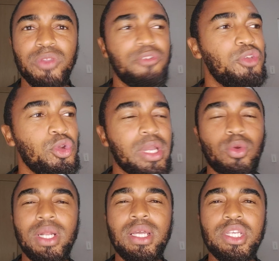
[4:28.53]
if you look at
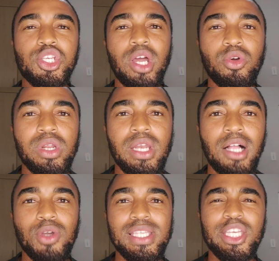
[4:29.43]
what Cristiano
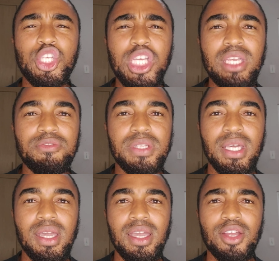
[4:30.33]
Ronaldo has achieved,
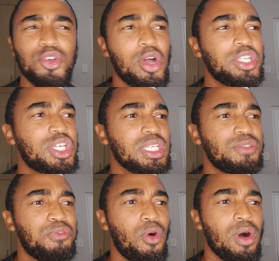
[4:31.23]
not
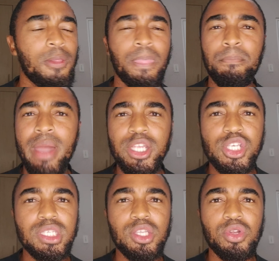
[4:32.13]
just for
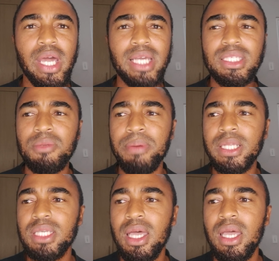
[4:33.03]
Manchester United,
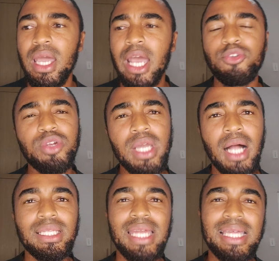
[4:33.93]
but at
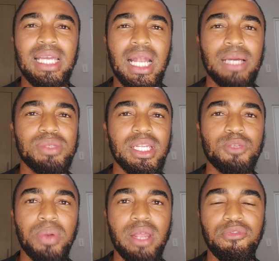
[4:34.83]
Real and other clubs that
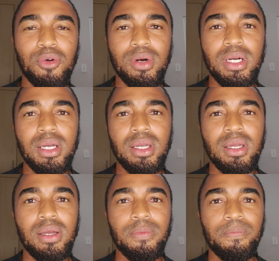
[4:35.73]
he's played for.
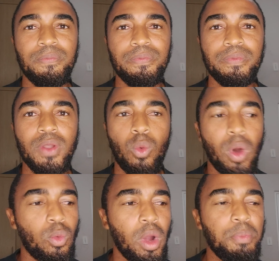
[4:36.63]

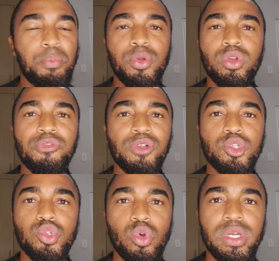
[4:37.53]
What beautiful
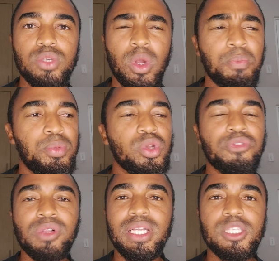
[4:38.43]
stories, what
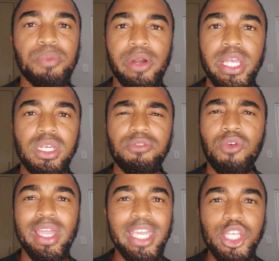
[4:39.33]
beautiful inspiration
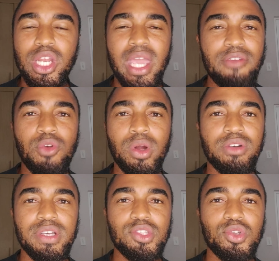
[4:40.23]
for each and every one
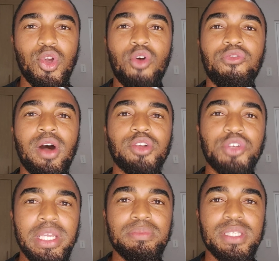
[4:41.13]
of us to go for our
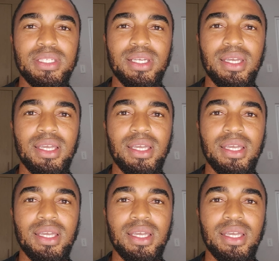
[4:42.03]
dreams.